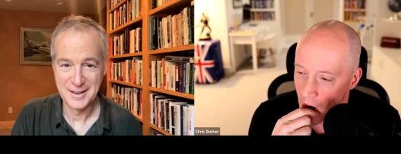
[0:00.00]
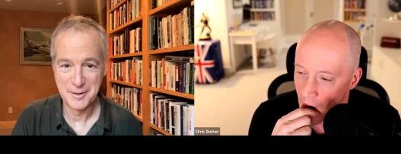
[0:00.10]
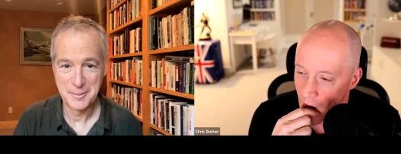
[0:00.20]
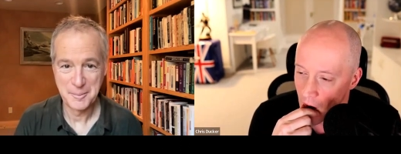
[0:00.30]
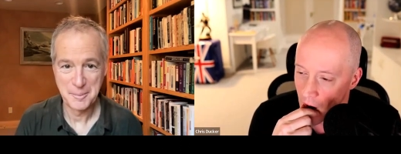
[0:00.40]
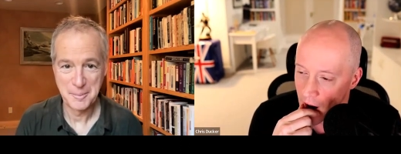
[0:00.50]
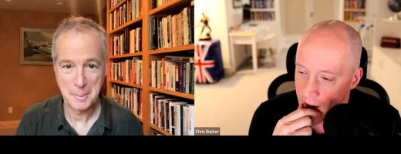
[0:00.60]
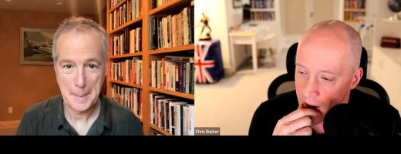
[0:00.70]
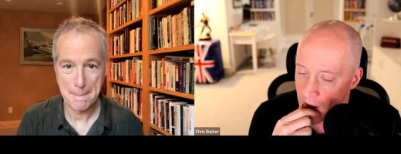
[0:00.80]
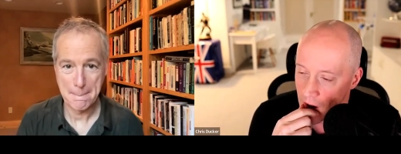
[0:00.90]
Speaker 1: I
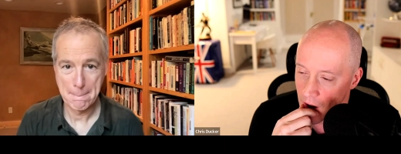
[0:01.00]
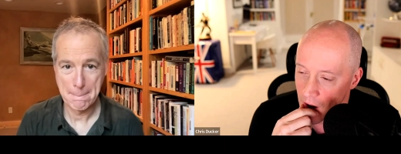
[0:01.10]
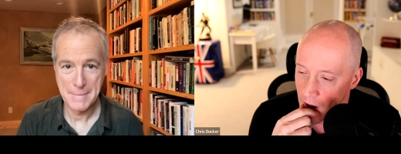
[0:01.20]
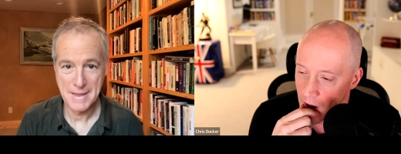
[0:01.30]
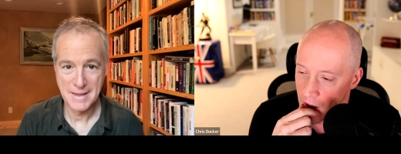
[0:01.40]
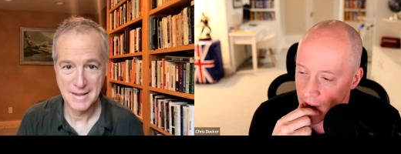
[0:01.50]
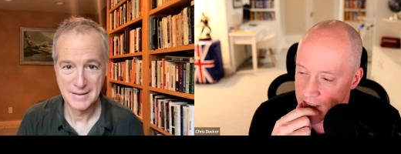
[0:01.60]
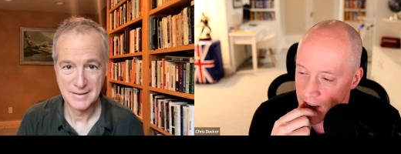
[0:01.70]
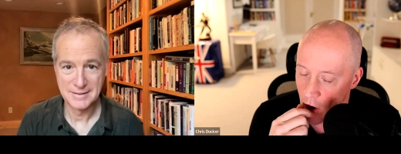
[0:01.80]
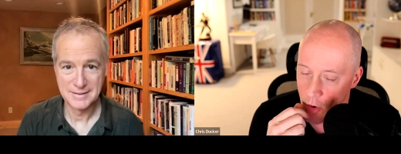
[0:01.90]
they said,
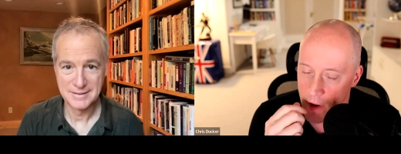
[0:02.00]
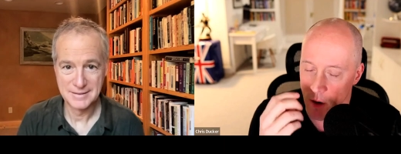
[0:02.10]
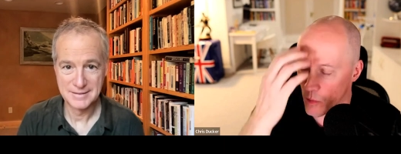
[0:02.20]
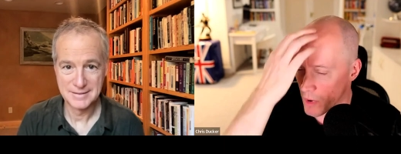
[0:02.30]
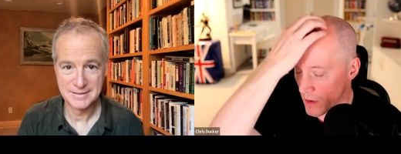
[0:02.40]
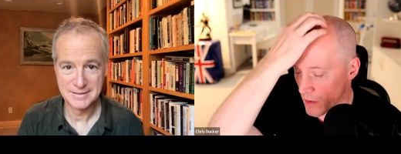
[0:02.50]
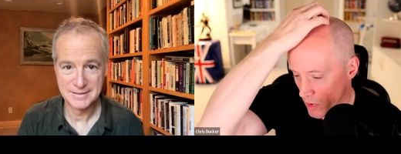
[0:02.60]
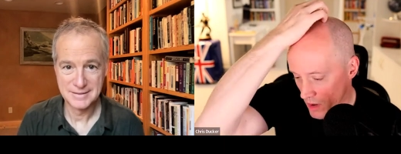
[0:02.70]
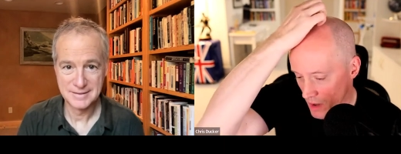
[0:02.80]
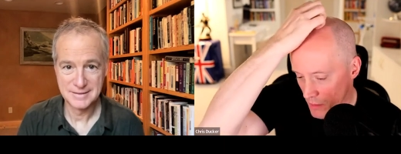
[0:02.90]
oh yeah, we'll we'll
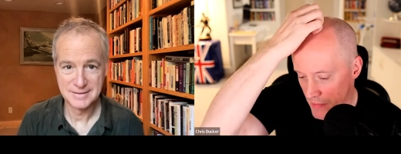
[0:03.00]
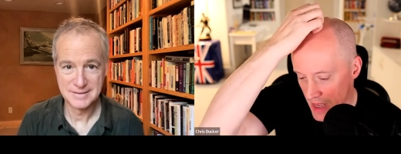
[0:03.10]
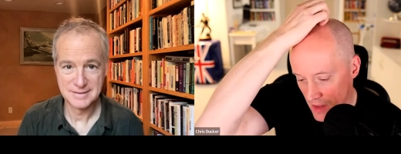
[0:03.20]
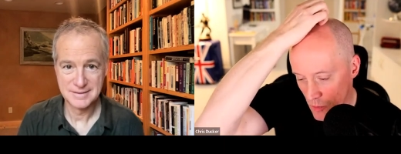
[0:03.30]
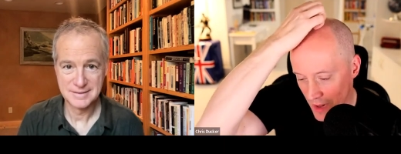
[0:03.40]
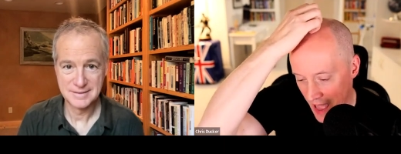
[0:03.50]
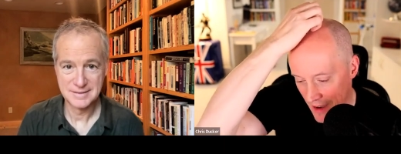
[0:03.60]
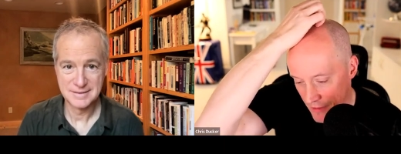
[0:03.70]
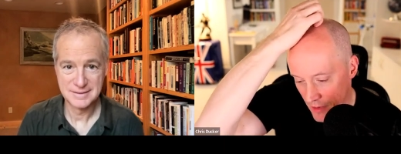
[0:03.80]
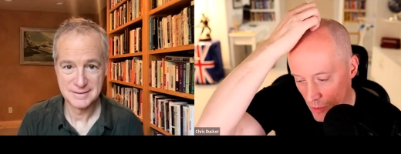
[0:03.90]
meet and we'll have
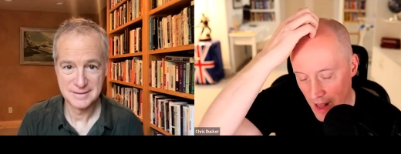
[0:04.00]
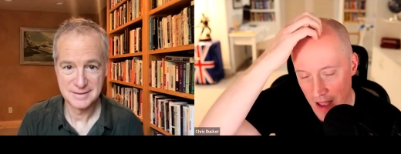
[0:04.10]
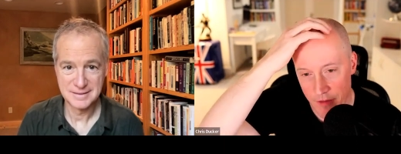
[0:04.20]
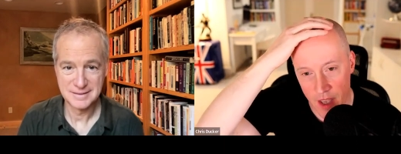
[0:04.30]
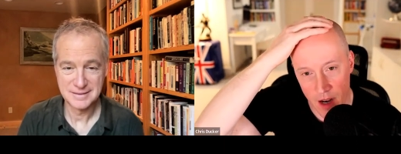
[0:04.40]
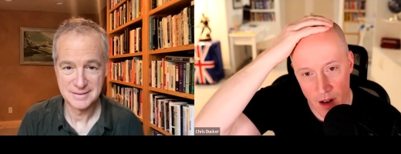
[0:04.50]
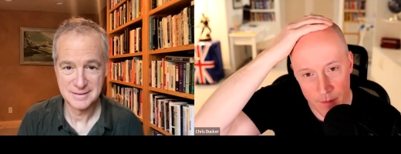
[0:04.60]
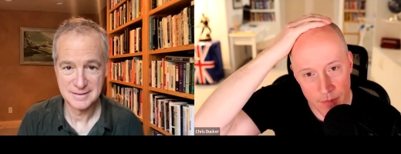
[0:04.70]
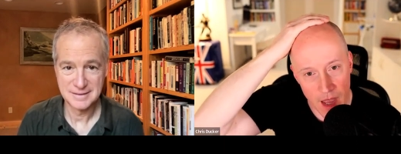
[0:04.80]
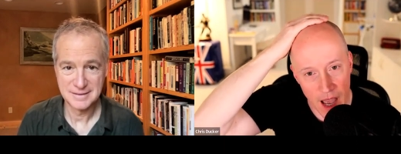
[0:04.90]
we'll have dinner
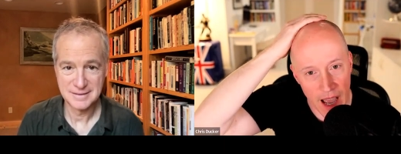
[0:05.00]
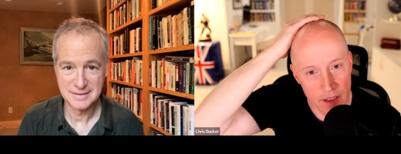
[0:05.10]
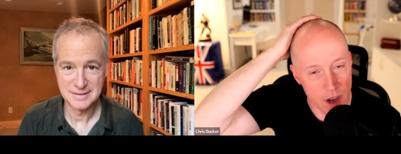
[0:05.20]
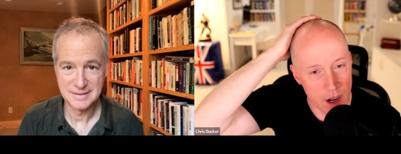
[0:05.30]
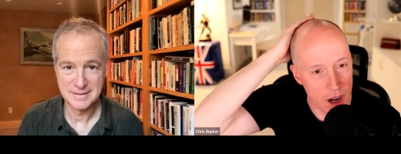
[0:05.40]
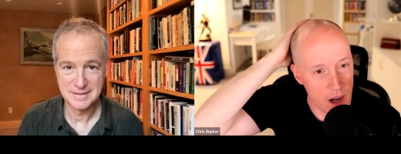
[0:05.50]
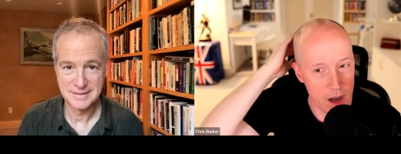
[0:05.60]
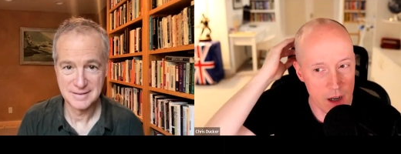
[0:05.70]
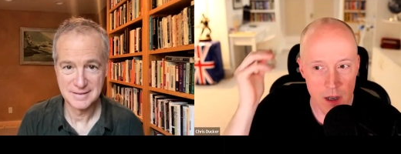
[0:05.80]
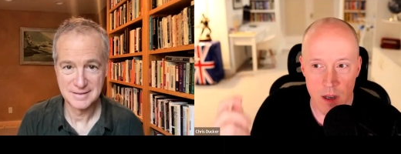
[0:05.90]
at. Uh,
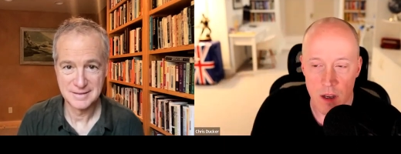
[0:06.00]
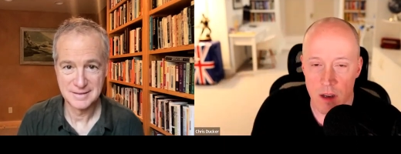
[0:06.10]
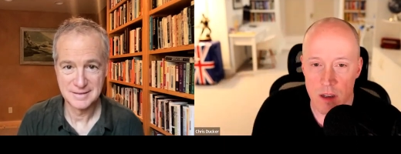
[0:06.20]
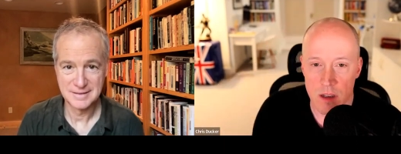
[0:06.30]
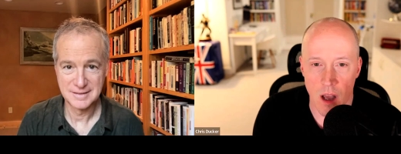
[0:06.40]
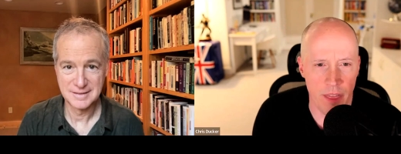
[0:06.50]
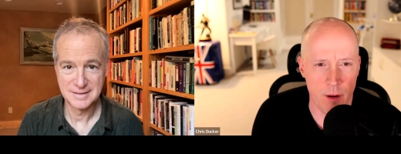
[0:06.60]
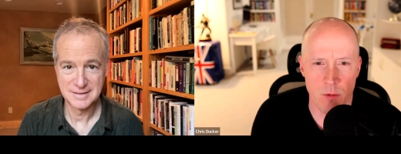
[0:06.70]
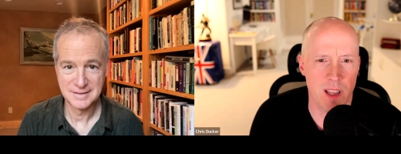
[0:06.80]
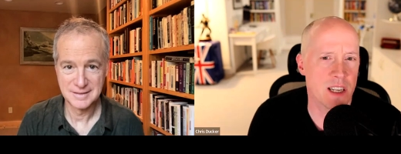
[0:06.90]
I think it was
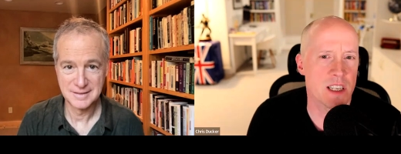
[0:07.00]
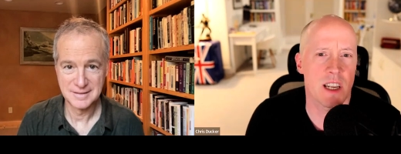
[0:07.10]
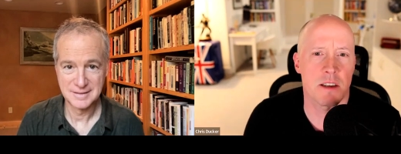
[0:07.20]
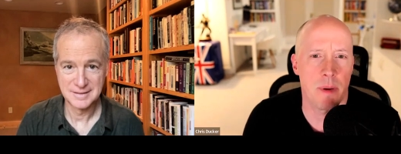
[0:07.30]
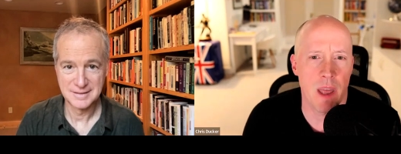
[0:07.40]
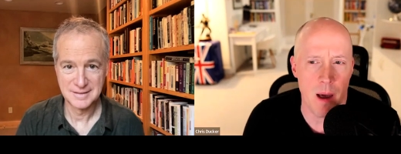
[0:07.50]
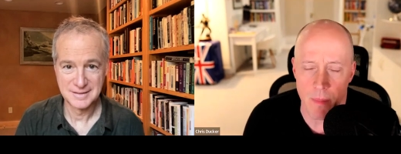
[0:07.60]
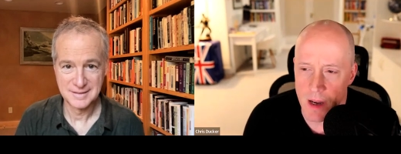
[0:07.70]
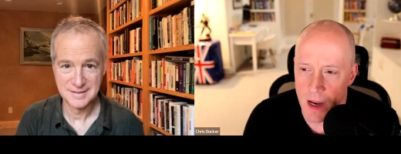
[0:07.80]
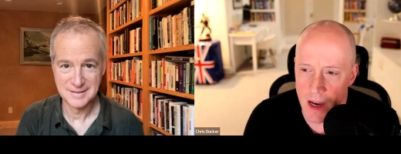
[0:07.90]
like 6 p.m.
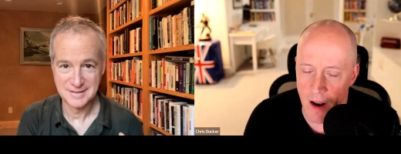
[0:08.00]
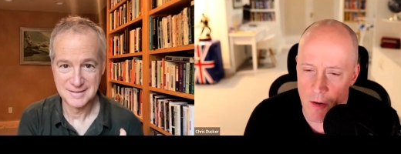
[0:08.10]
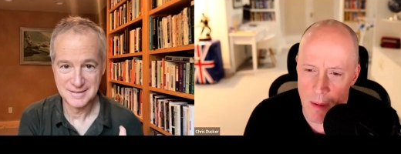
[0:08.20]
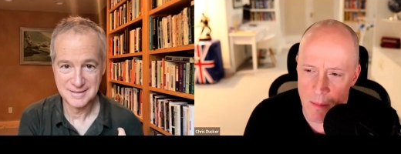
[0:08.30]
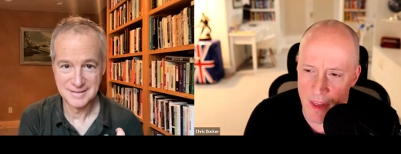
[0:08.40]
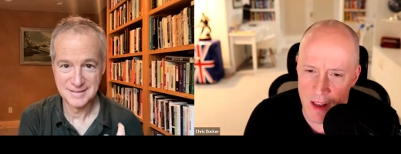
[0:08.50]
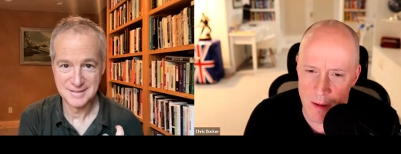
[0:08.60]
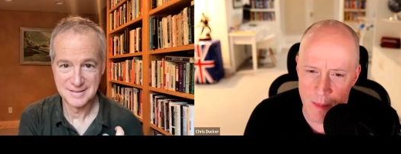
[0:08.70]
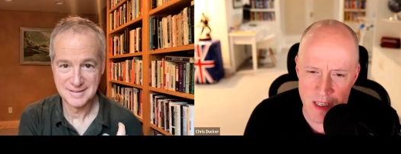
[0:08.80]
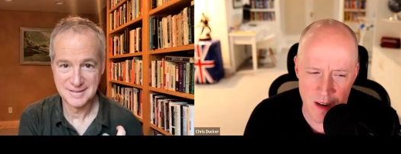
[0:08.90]
And I remember thinking to
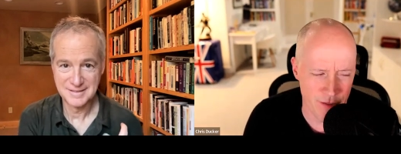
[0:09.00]
myself,